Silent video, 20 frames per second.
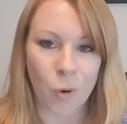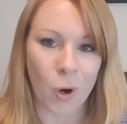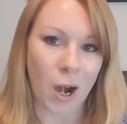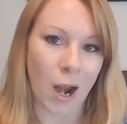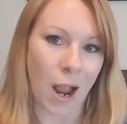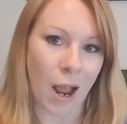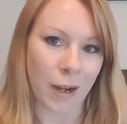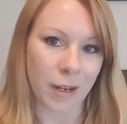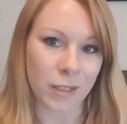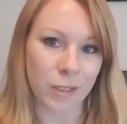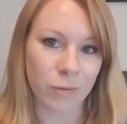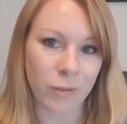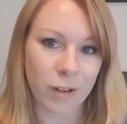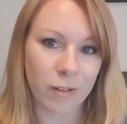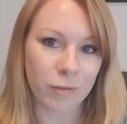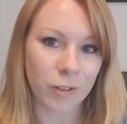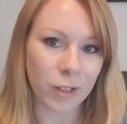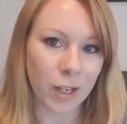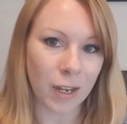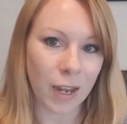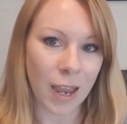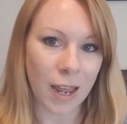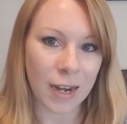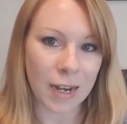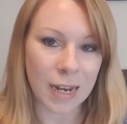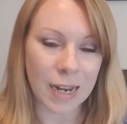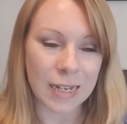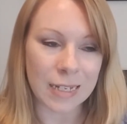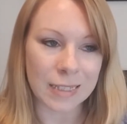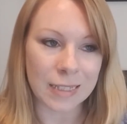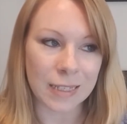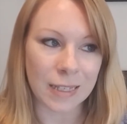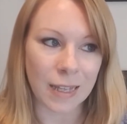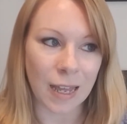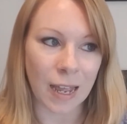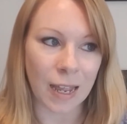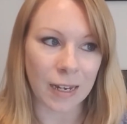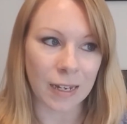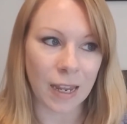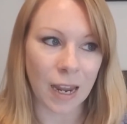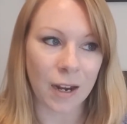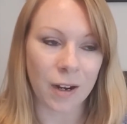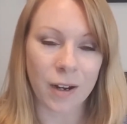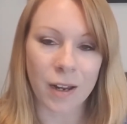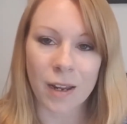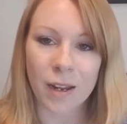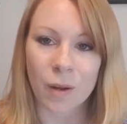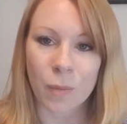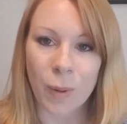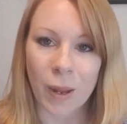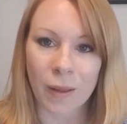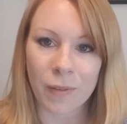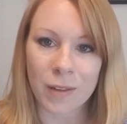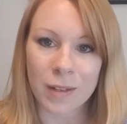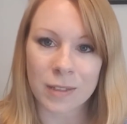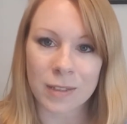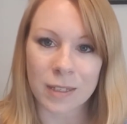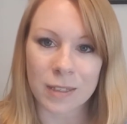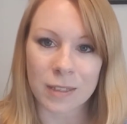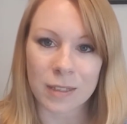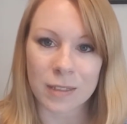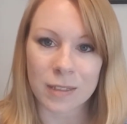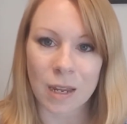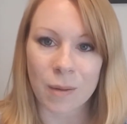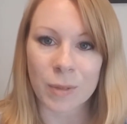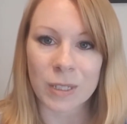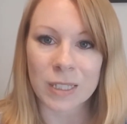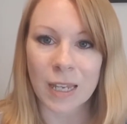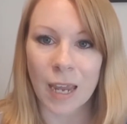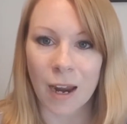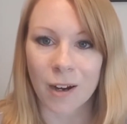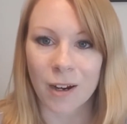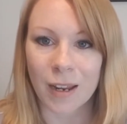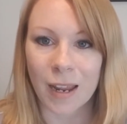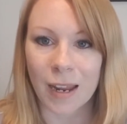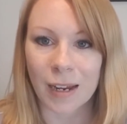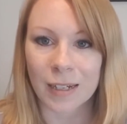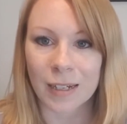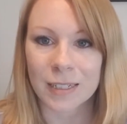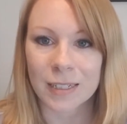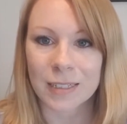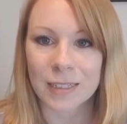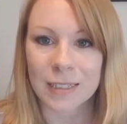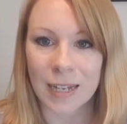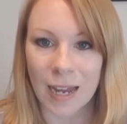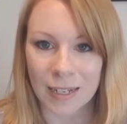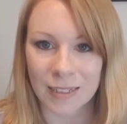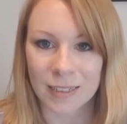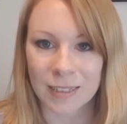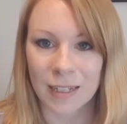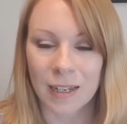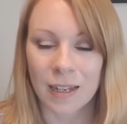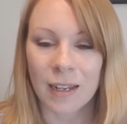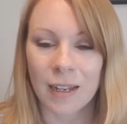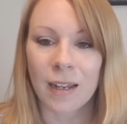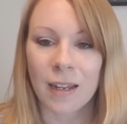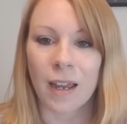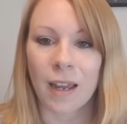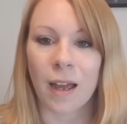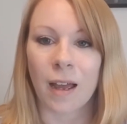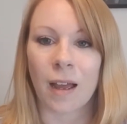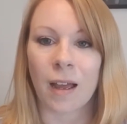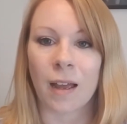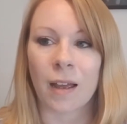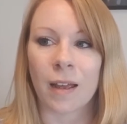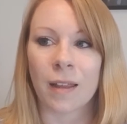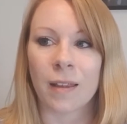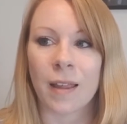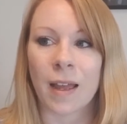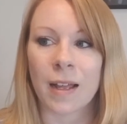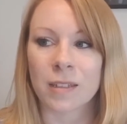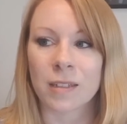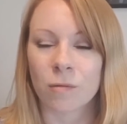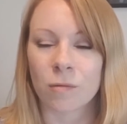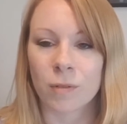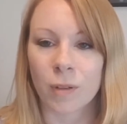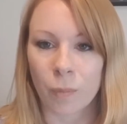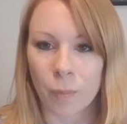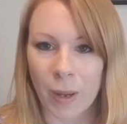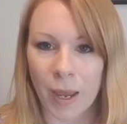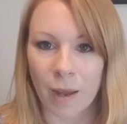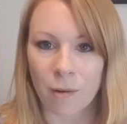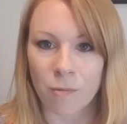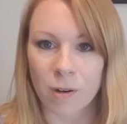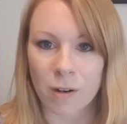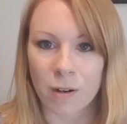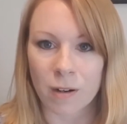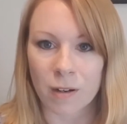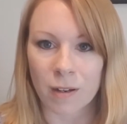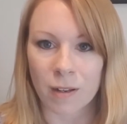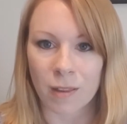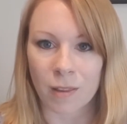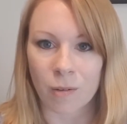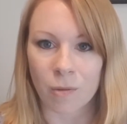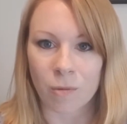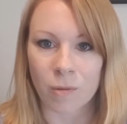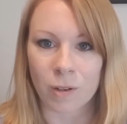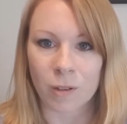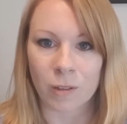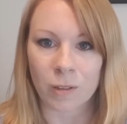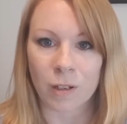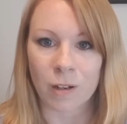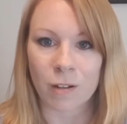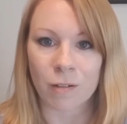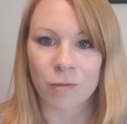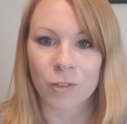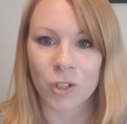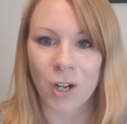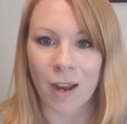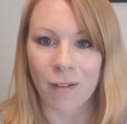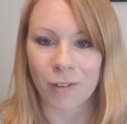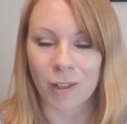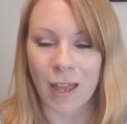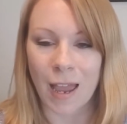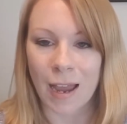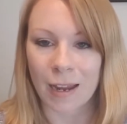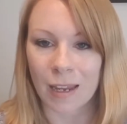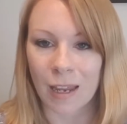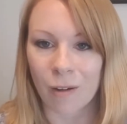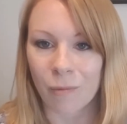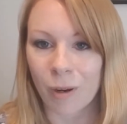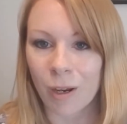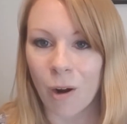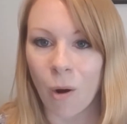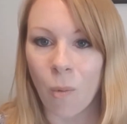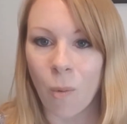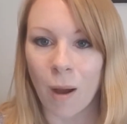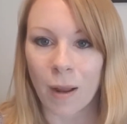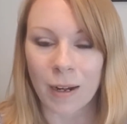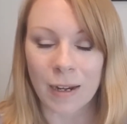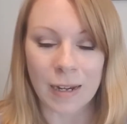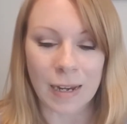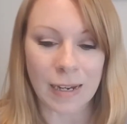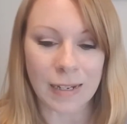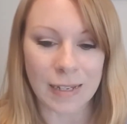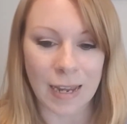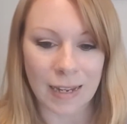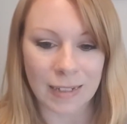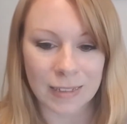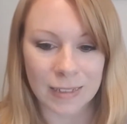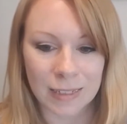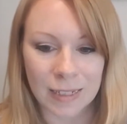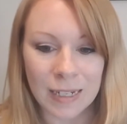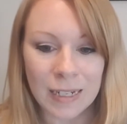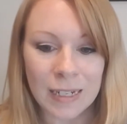more honest way of looking at it, is that carrying a balance is the same as carrying debt. And that's a real bad word in the world of travel hacking. We don't want any debt.